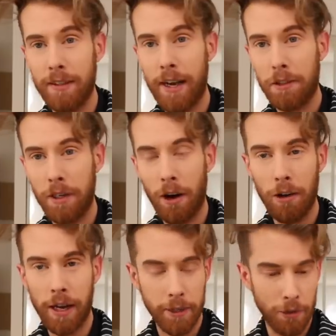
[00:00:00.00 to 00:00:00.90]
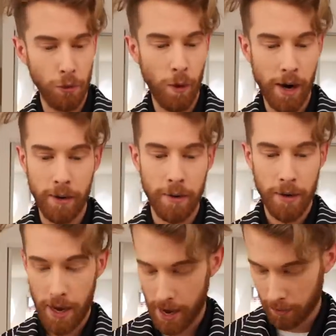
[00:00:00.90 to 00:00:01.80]
is actually all I do wear,
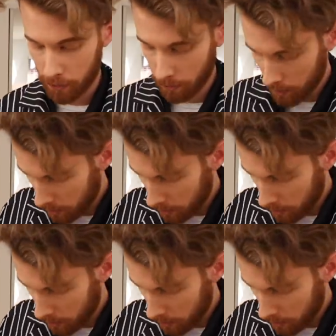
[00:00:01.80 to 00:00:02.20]
Hector.